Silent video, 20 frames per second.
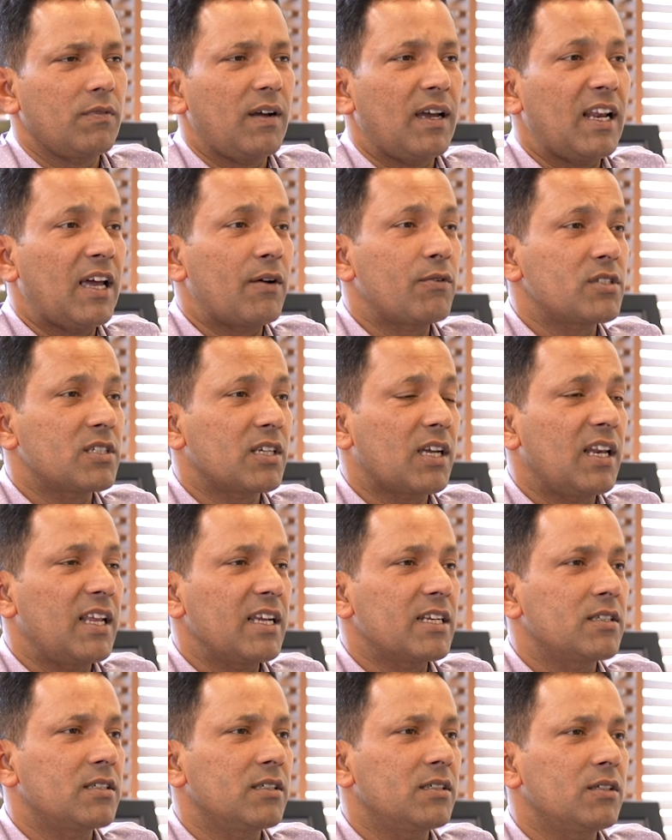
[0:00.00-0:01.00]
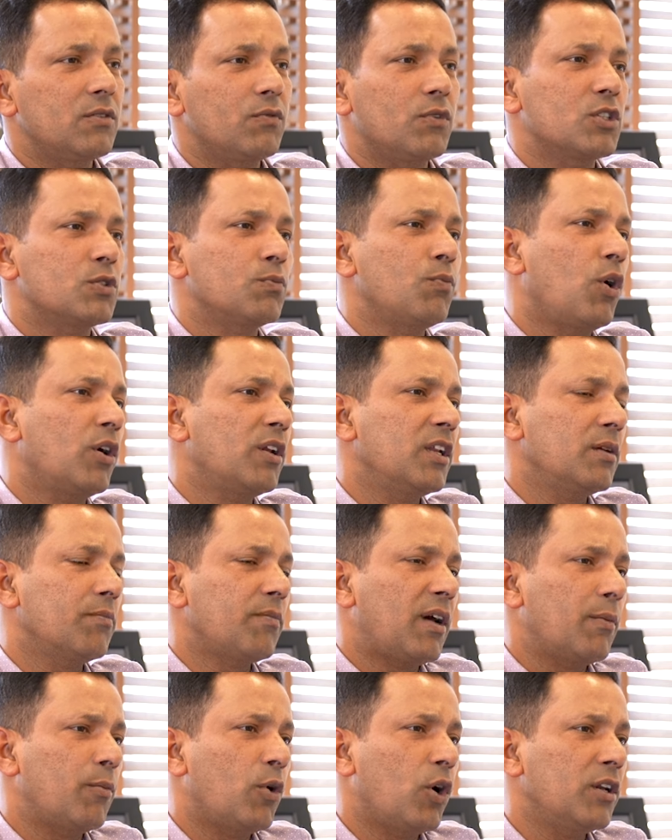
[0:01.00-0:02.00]
while I was collector was morning,
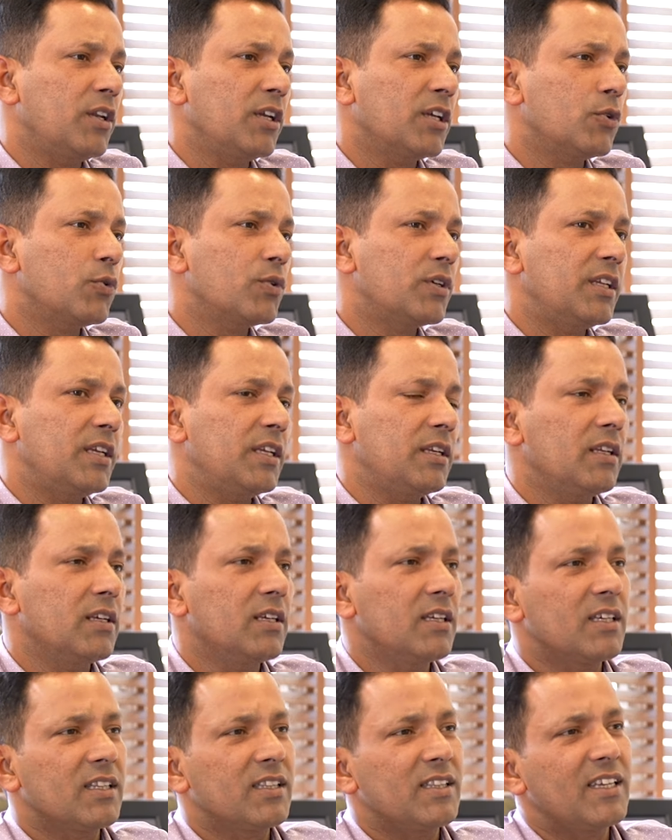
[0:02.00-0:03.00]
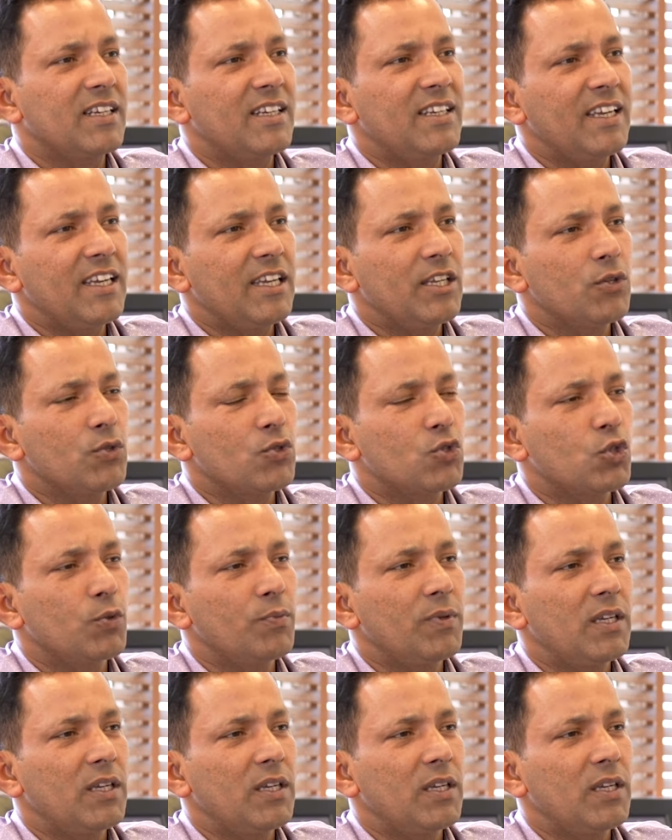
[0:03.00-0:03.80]
my morning routine. The day used to